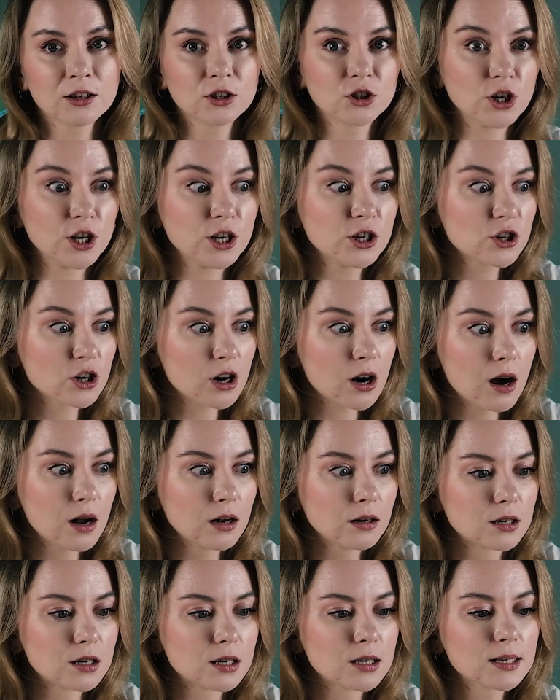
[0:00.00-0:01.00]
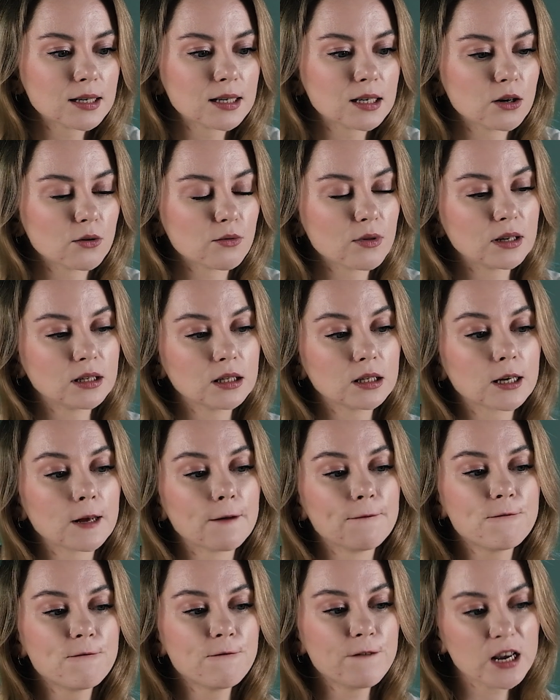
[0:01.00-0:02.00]
change colors so that it
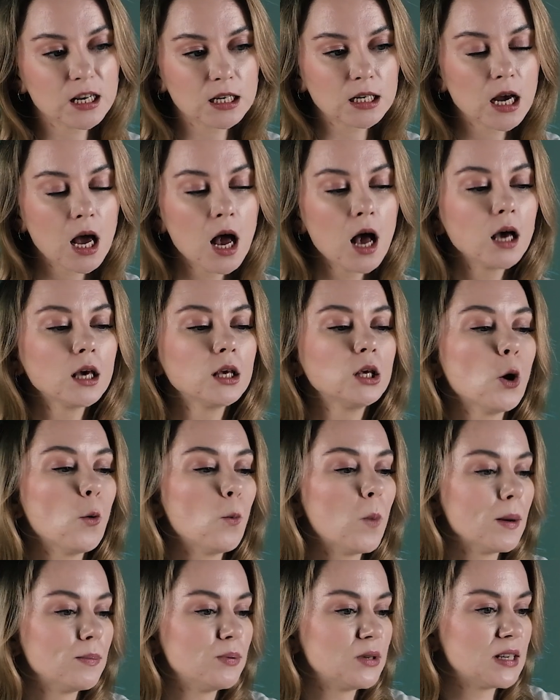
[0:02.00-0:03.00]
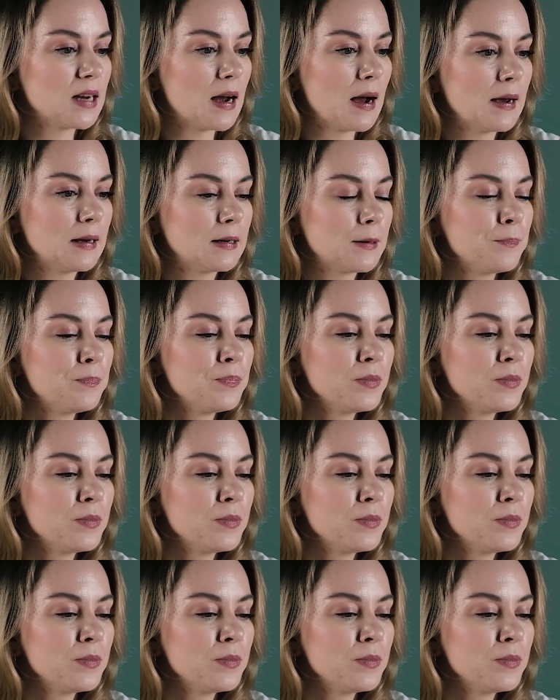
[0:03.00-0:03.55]
can fit your website.